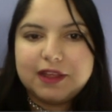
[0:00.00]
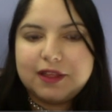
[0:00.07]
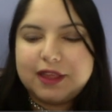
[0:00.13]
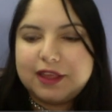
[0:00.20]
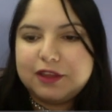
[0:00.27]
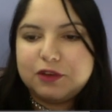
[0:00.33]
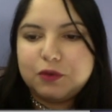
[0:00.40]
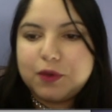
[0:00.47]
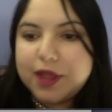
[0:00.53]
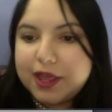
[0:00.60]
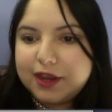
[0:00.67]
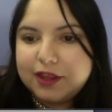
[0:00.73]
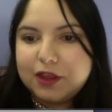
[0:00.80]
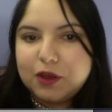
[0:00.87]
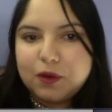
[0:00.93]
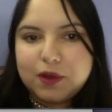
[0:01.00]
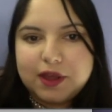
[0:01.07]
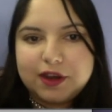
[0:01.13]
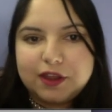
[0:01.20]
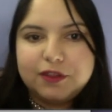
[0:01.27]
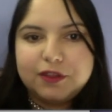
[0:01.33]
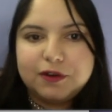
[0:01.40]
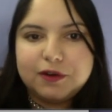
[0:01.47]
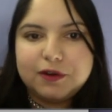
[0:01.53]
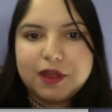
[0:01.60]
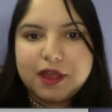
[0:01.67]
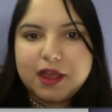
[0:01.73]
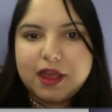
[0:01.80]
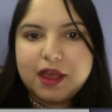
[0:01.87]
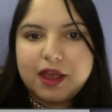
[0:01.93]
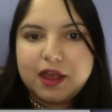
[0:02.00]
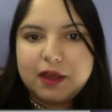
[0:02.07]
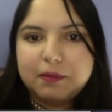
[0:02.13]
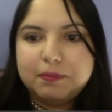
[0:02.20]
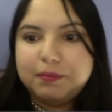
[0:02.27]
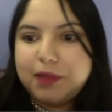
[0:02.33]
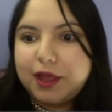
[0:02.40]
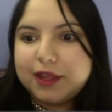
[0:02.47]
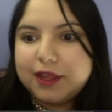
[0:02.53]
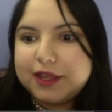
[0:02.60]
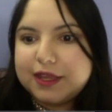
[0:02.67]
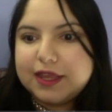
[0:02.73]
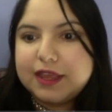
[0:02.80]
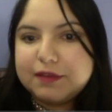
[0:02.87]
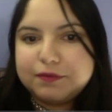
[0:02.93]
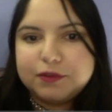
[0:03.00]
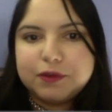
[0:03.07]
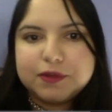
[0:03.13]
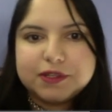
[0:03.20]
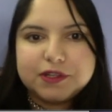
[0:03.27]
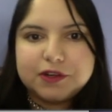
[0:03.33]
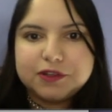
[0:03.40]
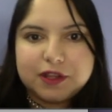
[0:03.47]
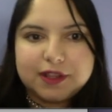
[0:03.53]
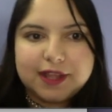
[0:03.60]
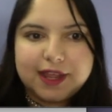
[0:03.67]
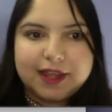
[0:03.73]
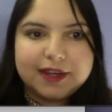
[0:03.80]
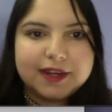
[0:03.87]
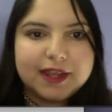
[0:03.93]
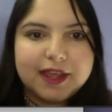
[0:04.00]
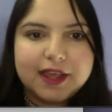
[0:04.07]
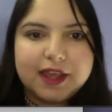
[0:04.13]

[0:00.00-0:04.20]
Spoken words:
and Create and Go, another blogging influencers online.